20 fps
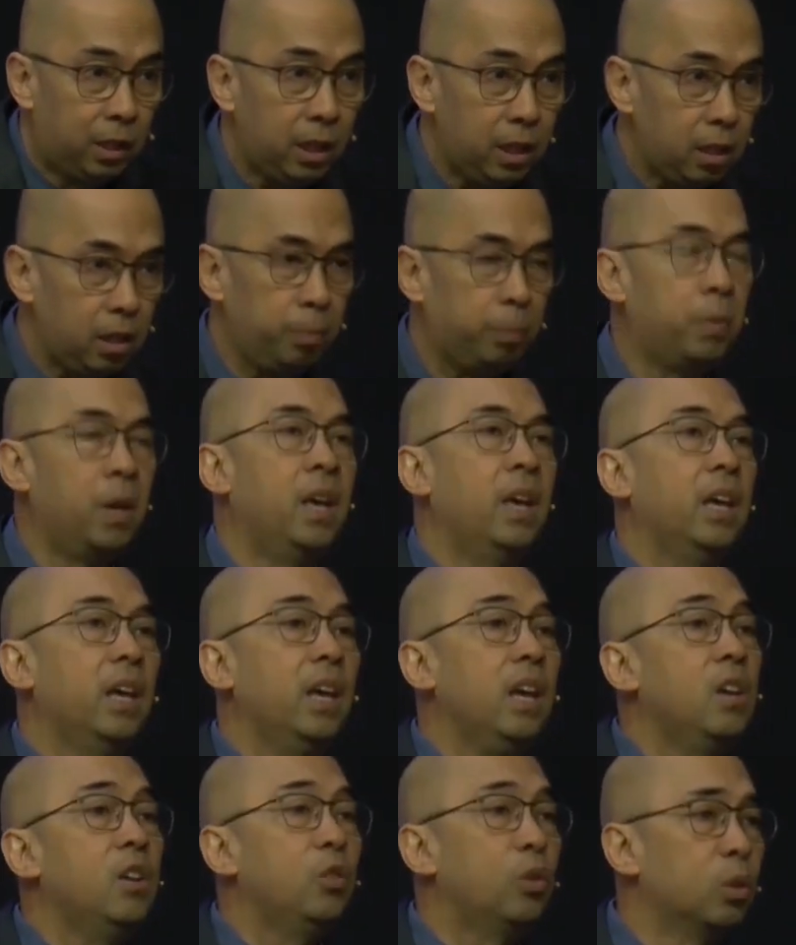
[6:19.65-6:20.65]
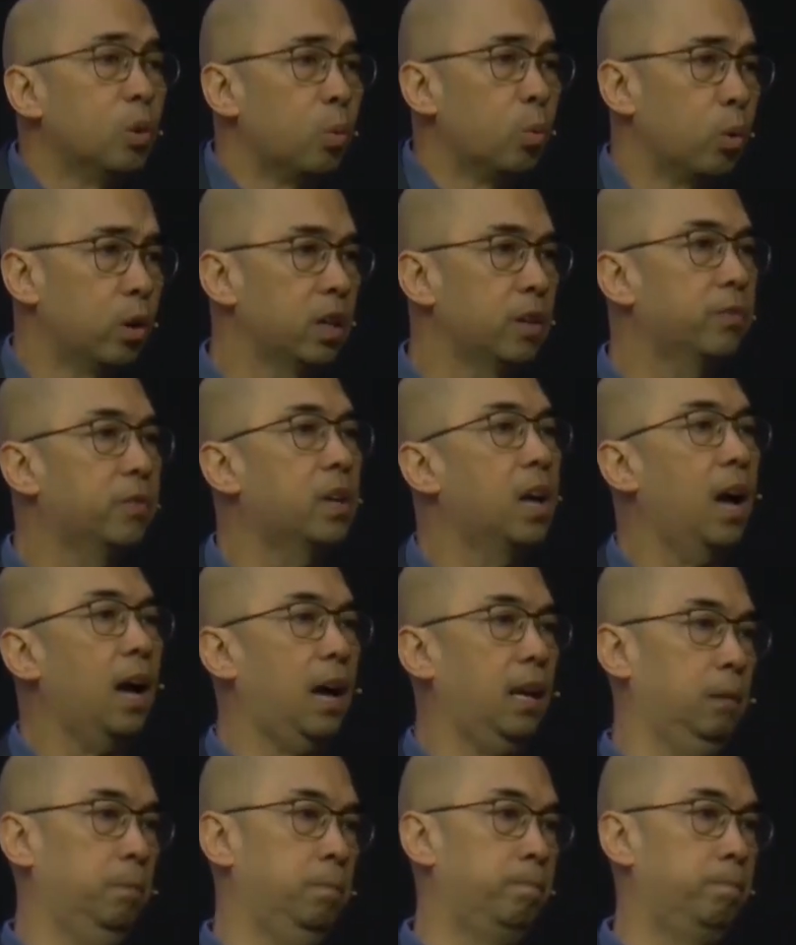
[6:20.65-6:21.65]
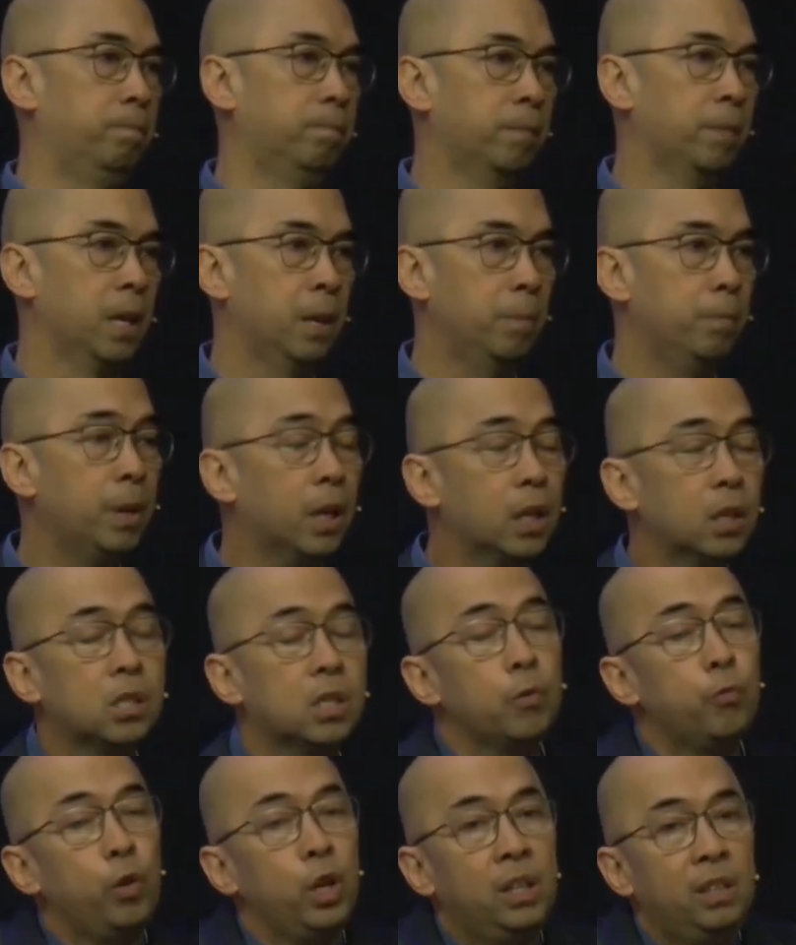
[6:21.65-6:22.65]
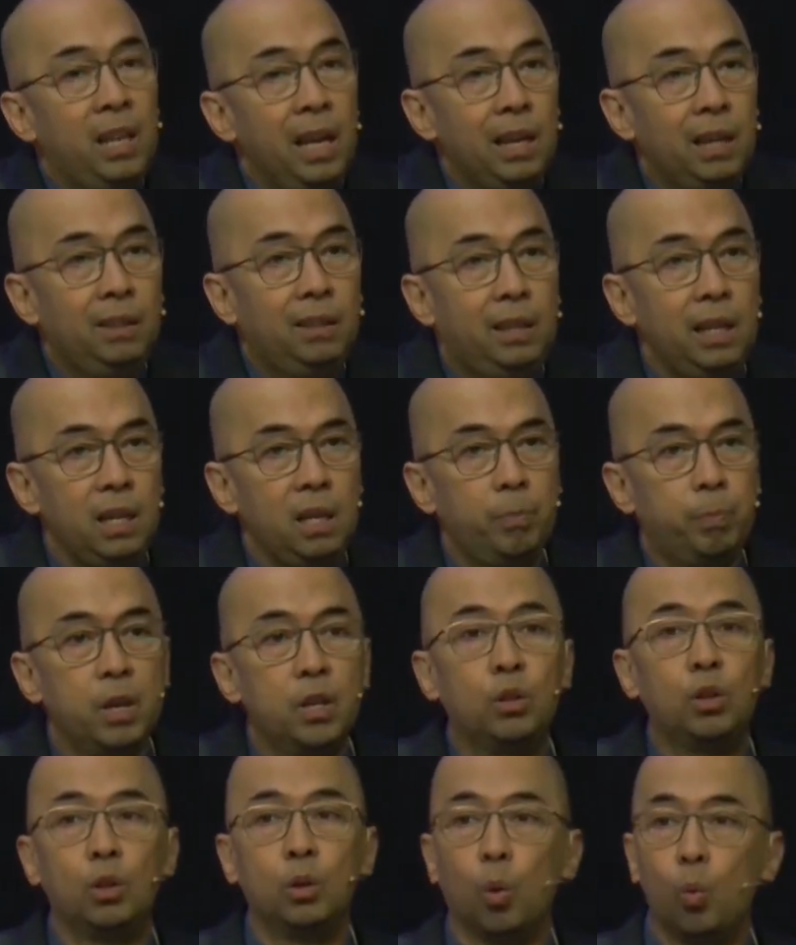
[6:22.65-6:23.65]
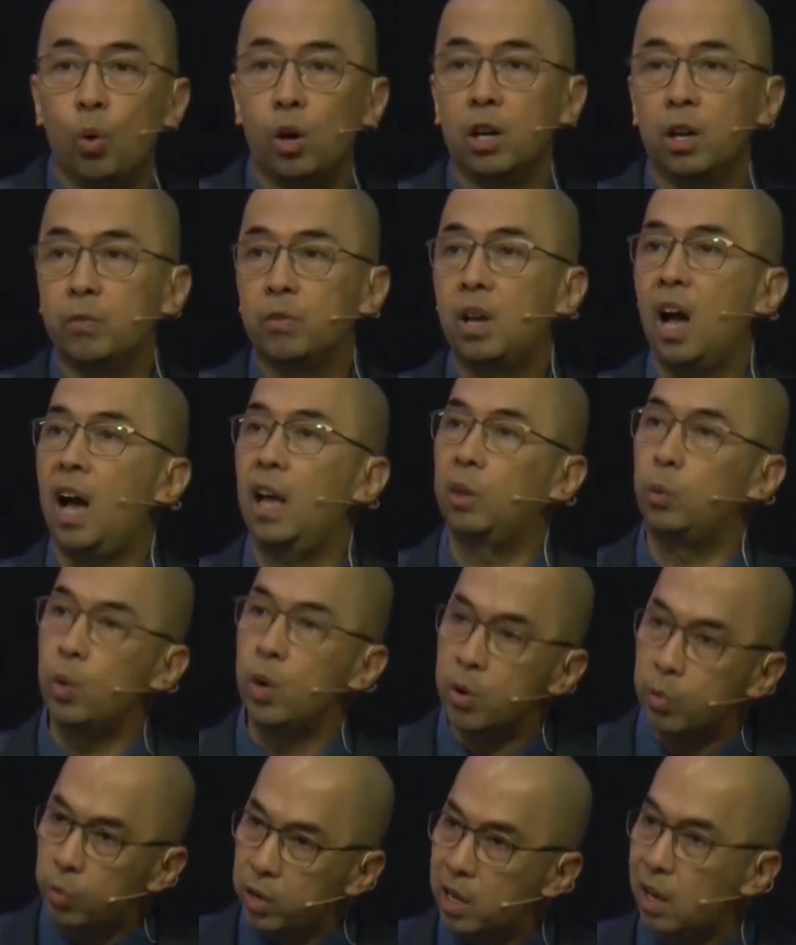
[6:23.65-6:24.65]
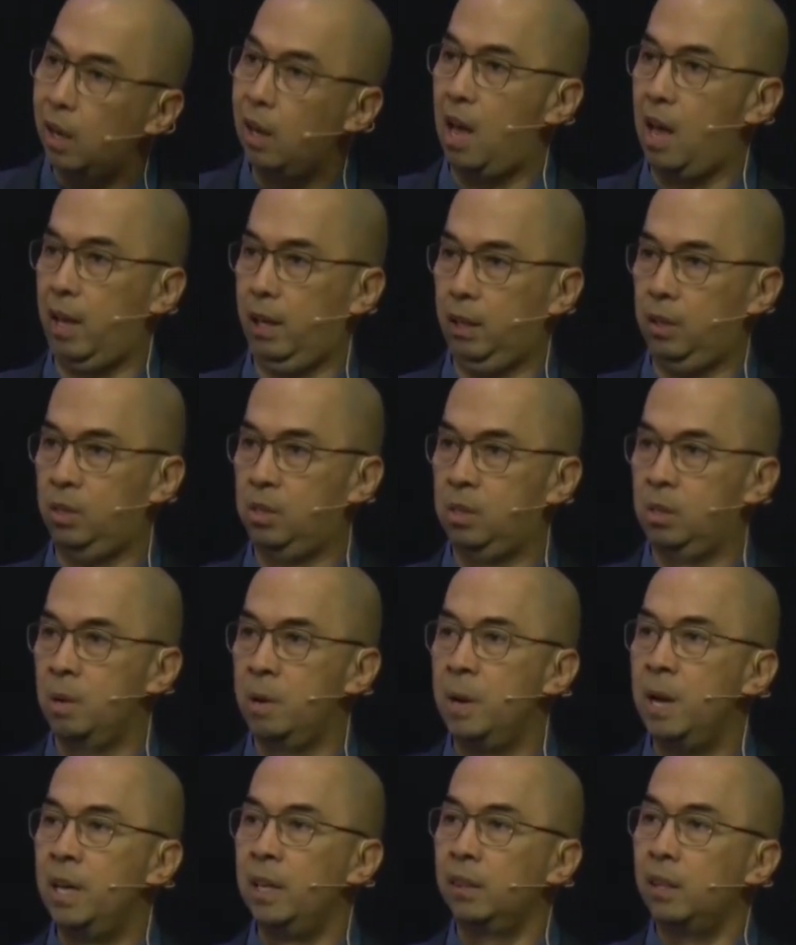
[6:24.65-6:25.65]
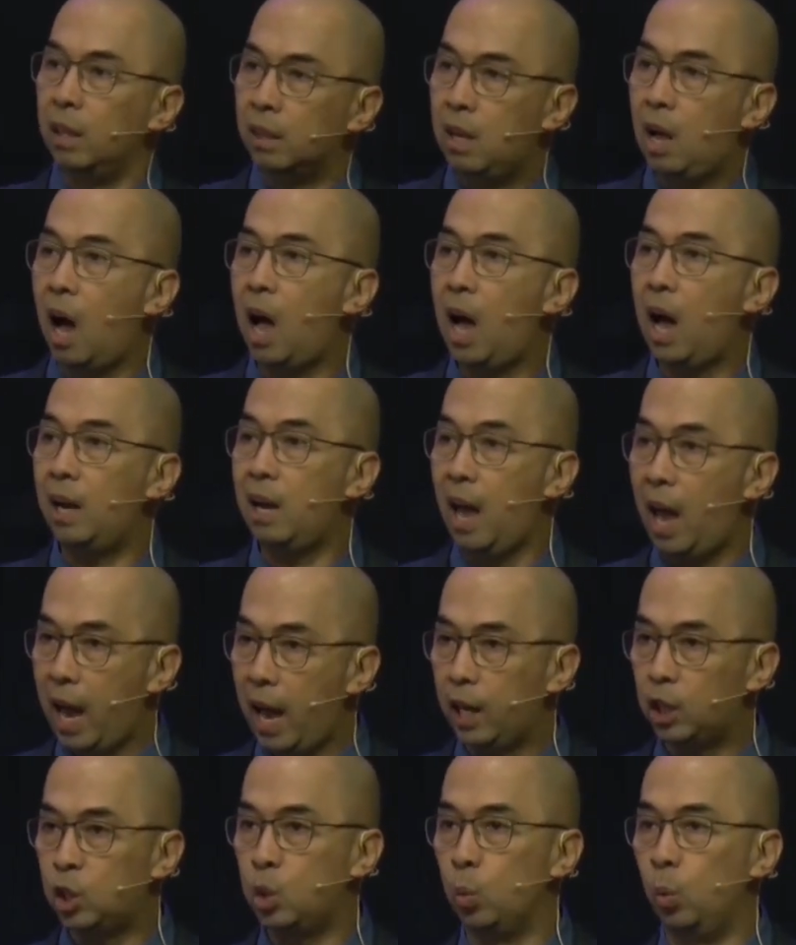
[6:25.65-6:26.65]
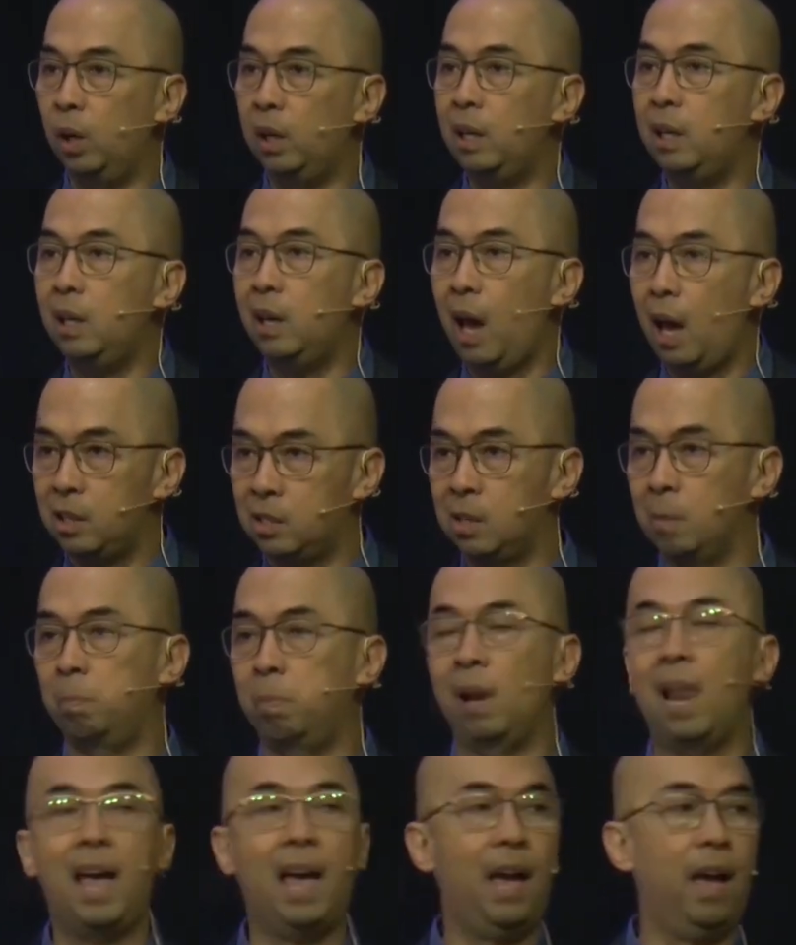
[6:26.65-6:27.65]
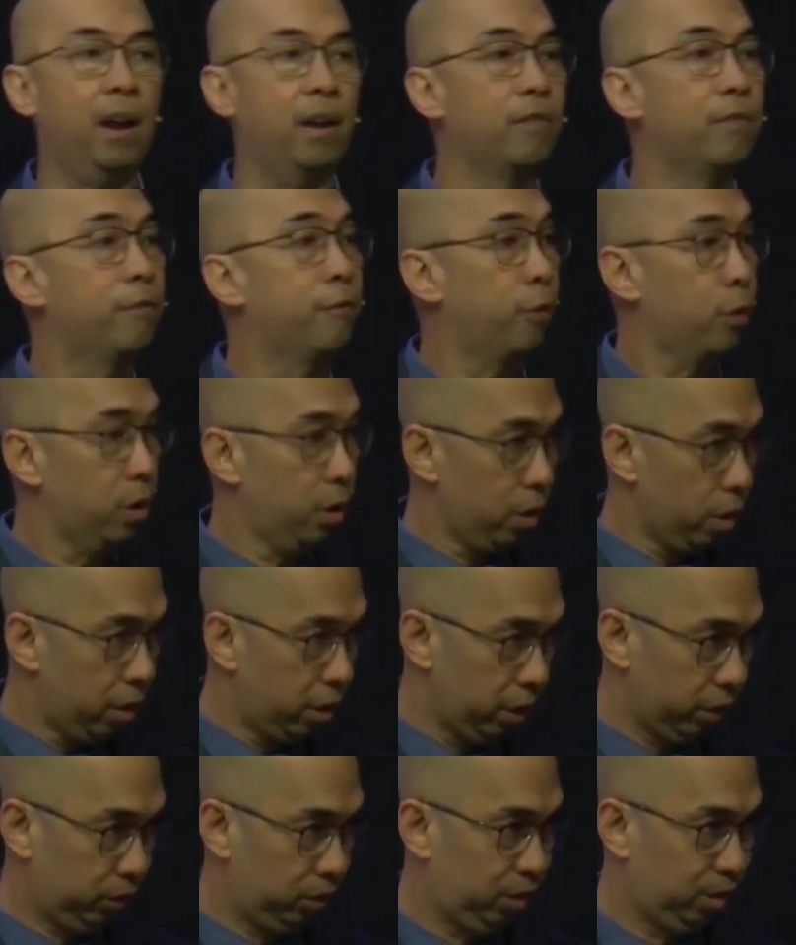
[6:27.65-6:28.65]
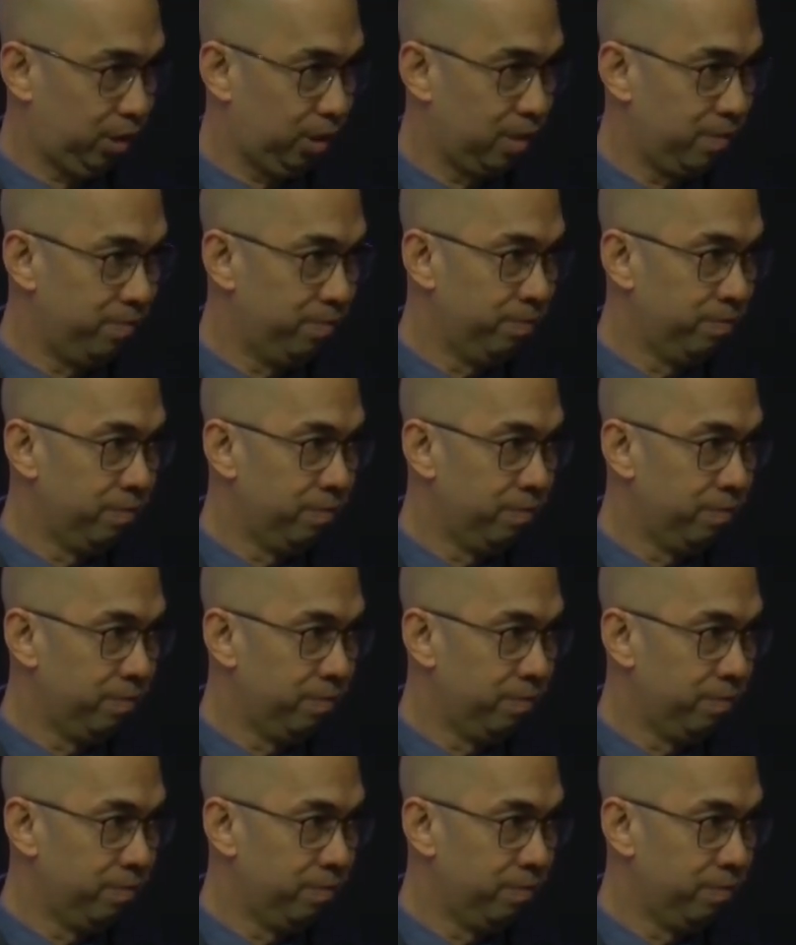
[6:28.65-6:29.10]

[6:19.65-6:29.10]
deep into the Word of God. Because if we dig deep into the Word of God, we realize that God actually has a plan for earth.